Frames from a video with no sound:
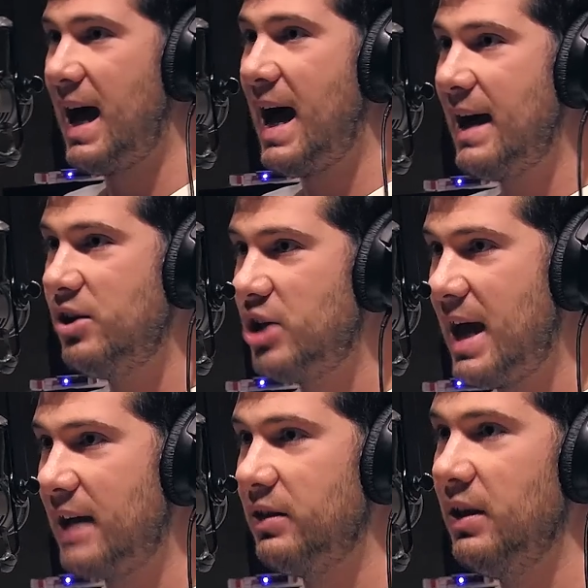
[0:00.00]

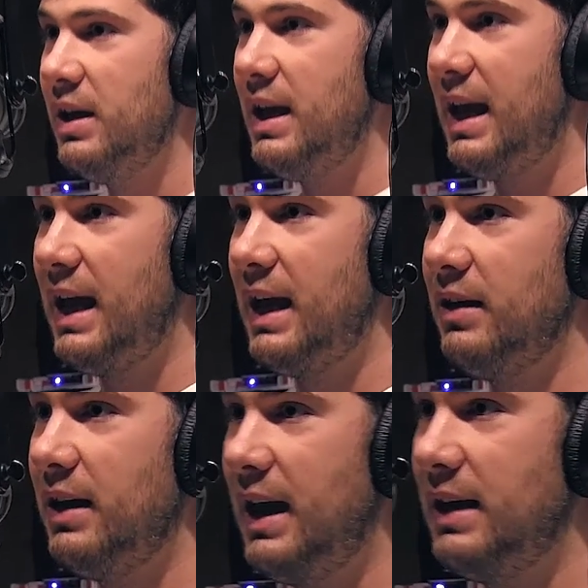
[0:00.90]
hijacked,
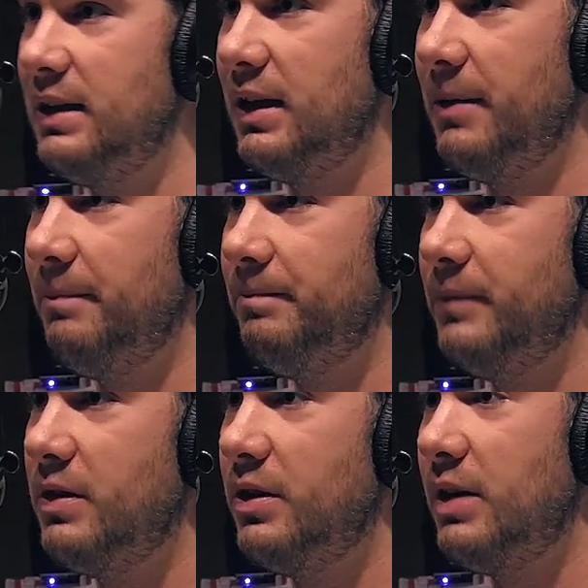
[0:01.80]
and
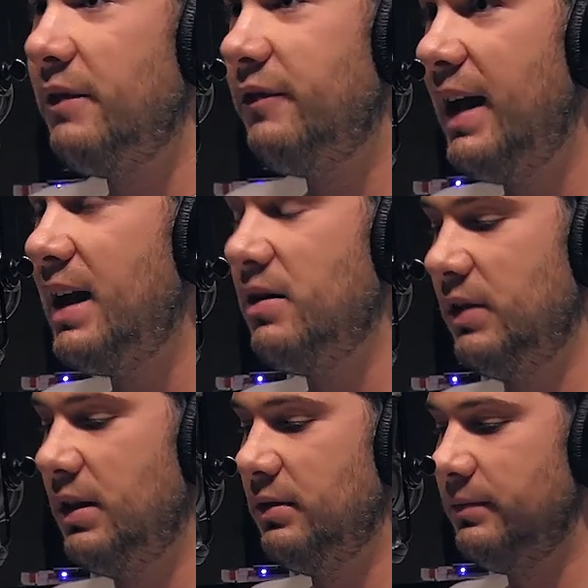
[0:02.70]
they're not a fan of it.